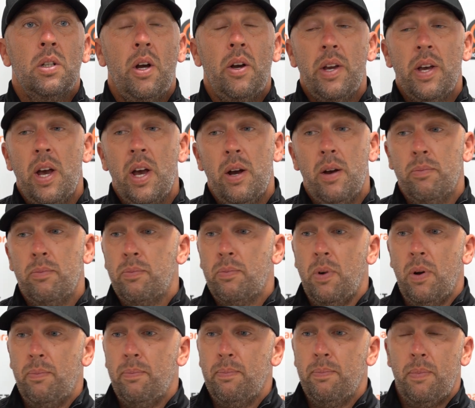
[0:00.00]
No, yeah,
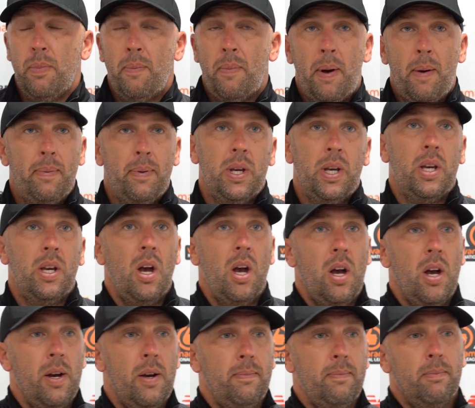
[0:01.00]
I'm
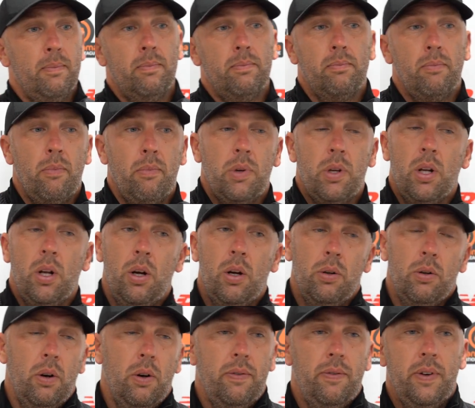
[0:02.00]
happy. You
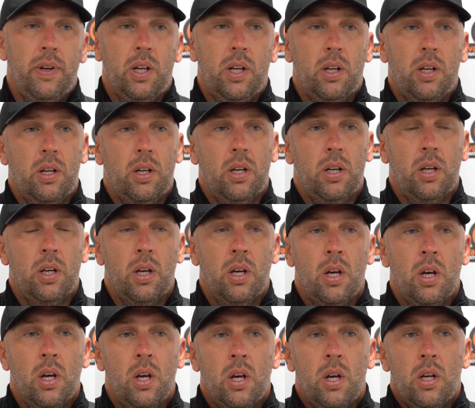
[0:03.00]
know, I think
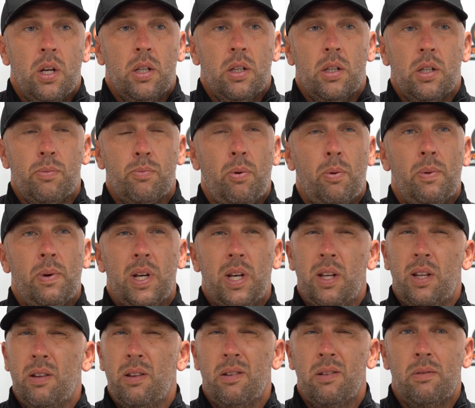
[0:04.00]
there's
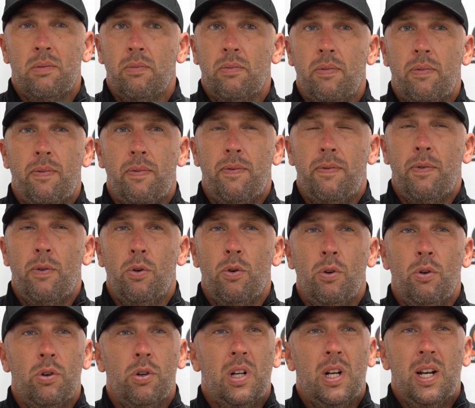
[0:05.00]
probably
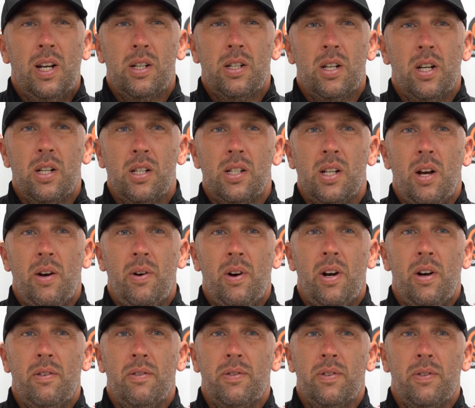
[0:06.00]
4 clean sheets now
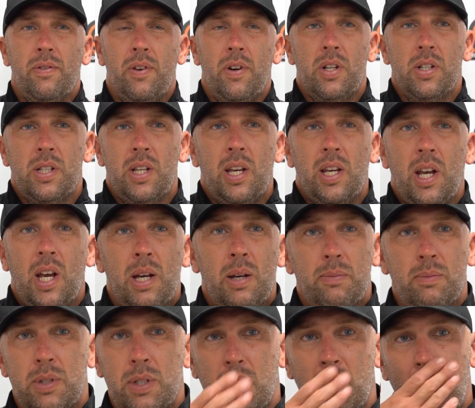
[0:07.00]
out of the first 8
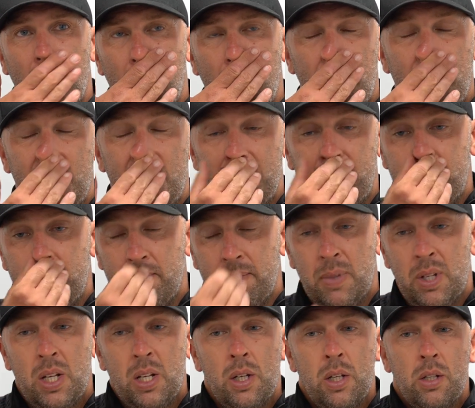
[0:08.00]
games.
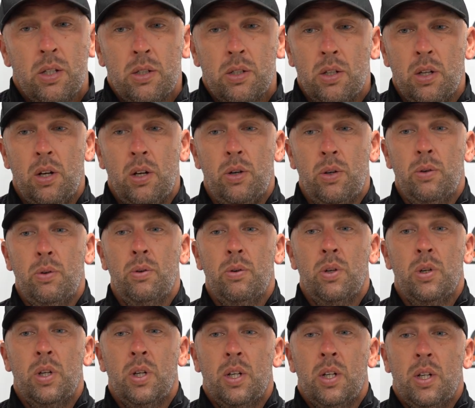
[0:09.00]
So
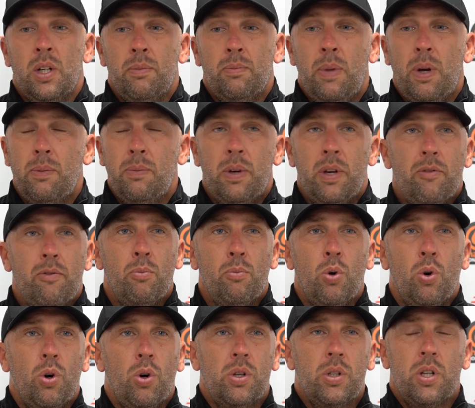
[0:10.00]
maybe
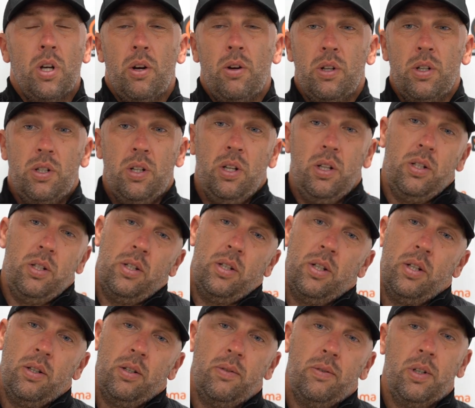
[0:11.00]
more. So
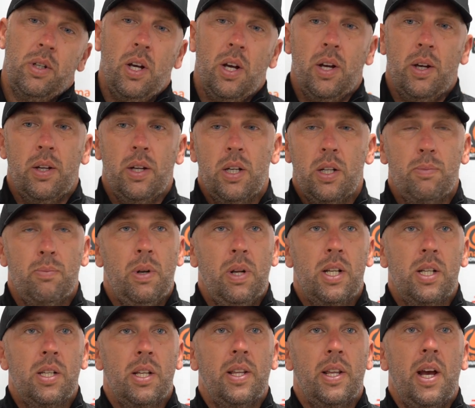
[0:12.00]
it's
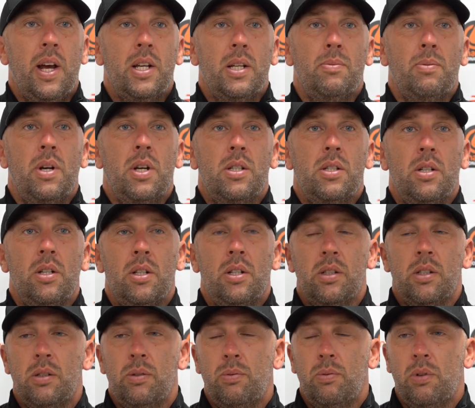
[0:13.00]
pleasing that aspect,
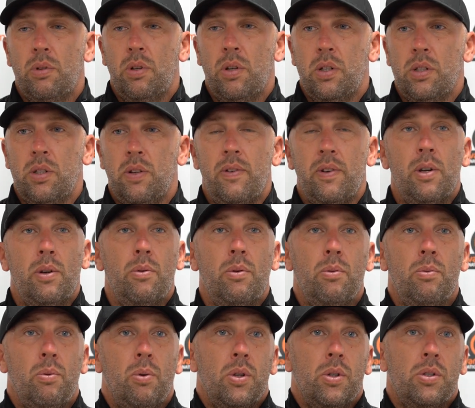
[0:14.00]
and there's something that
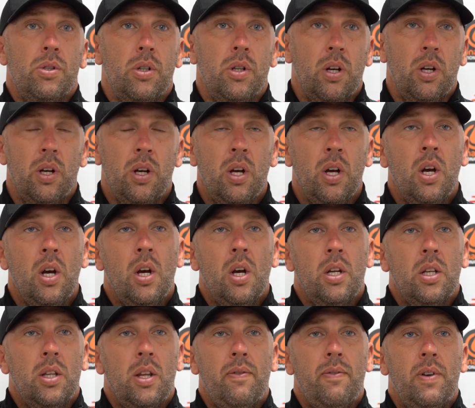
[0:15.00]
we want to
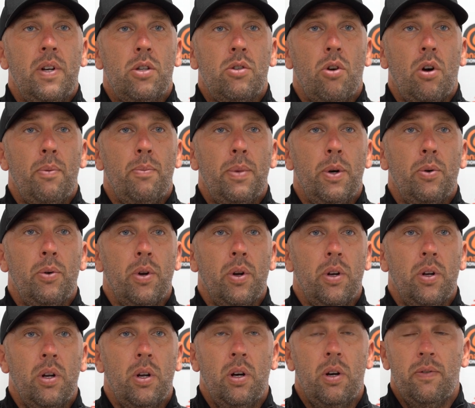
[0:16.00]
definitely try and build
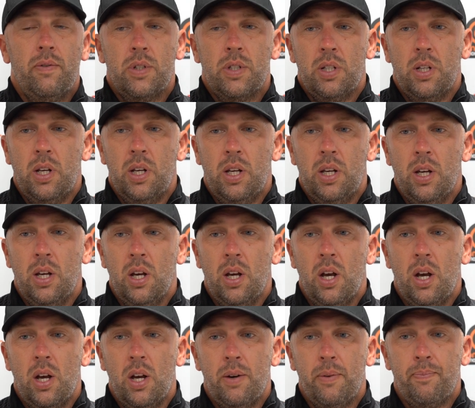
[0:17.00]
on. Obviously,
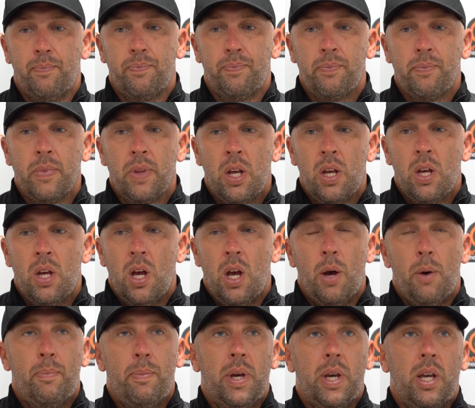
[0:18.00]

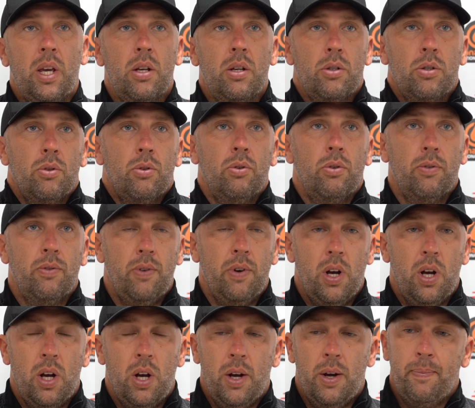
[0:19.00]
a big sort
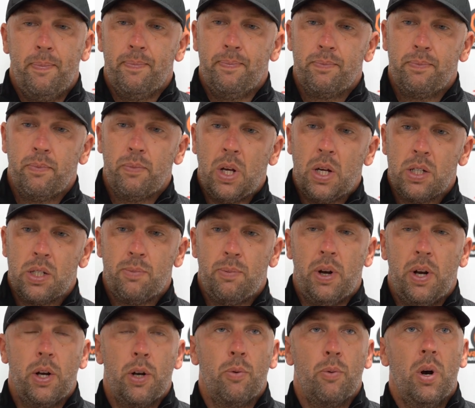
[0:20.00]
of
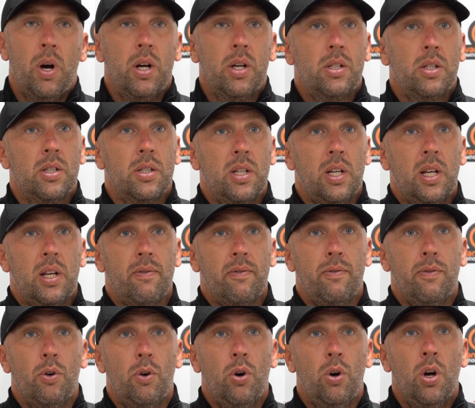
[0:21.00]
spend in the works, conceding
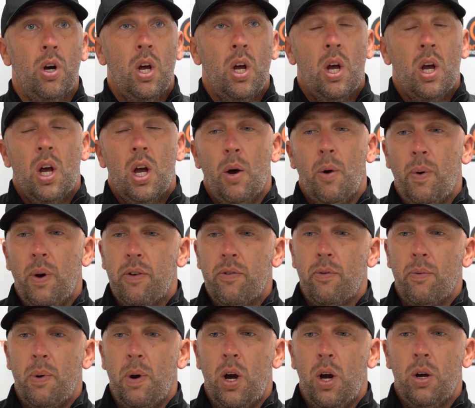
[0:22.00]
4 away
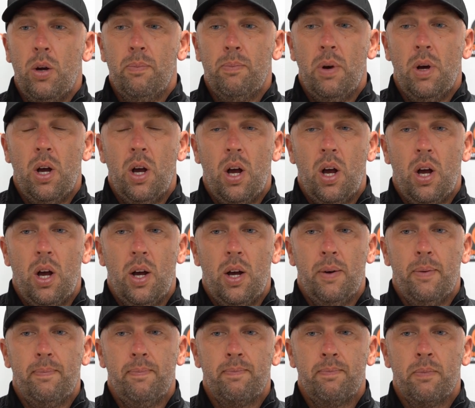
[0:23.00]
from home.
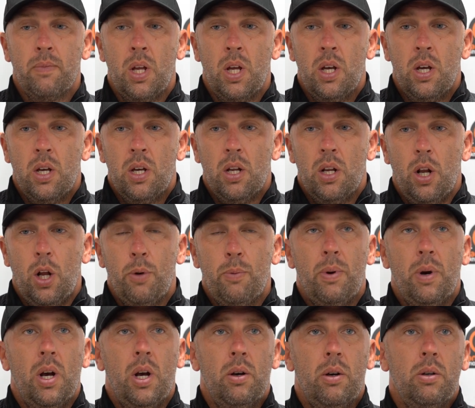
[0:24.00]
You know,
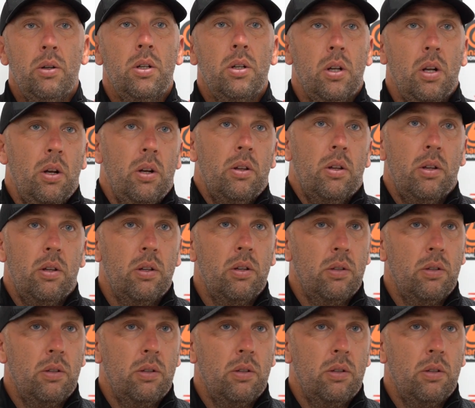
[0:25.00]
but you know,